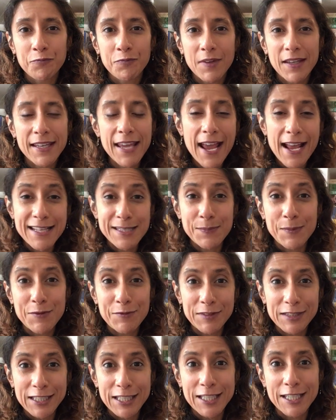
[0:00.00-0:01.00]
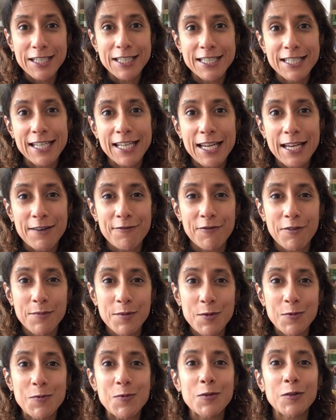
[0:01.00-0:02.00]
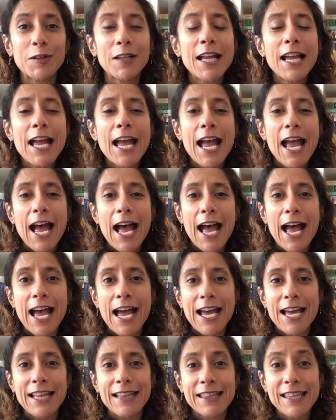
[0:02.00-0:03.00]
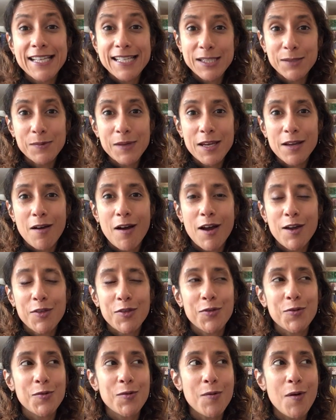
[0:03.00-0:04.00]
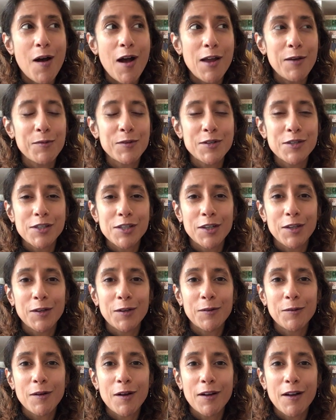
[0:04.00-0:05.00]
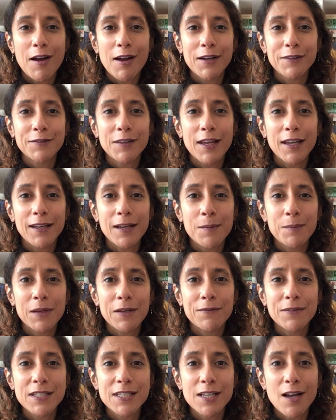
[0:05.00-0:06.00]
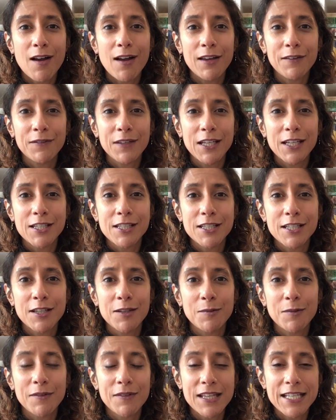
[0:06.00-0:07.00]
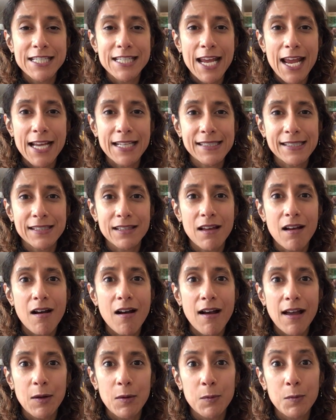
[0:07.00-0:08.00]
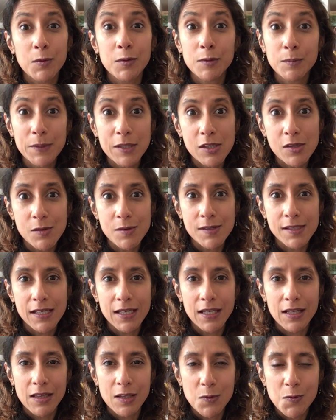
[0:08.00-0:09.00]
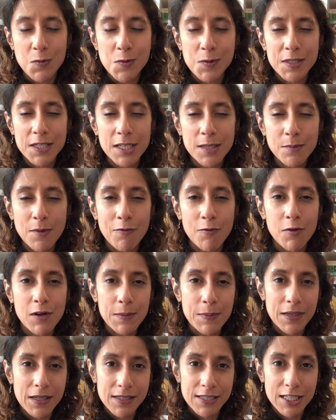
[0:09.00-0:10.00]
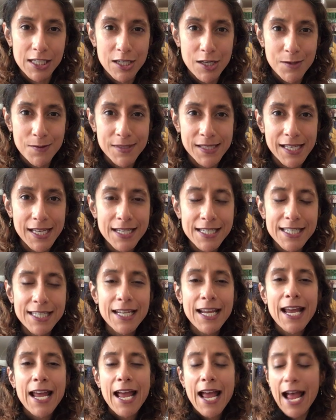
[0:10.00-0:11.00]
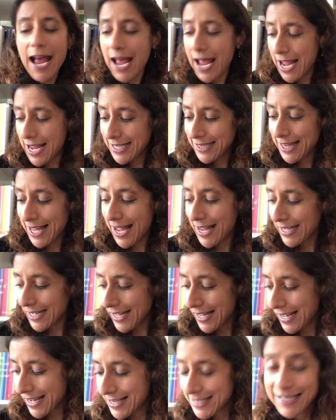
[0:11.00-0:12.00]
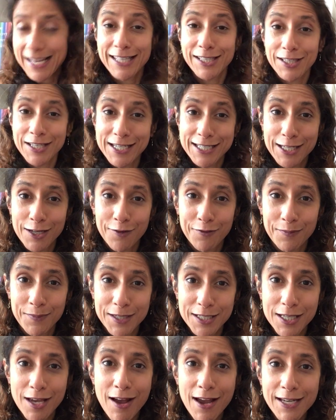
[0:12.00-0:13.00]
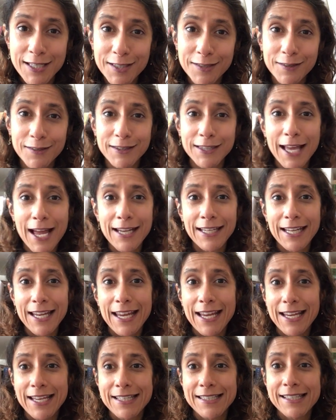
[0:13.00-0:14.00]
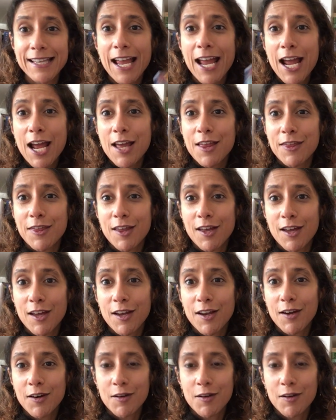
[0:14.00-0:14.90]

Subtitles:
yeah, it's been really good to hear from you all. And this week I thought I would do kind of like a bit of a dive into one of the decks that I will be using in the autumn. I've already begun to use it. And that is, as you can tell from the title, that is the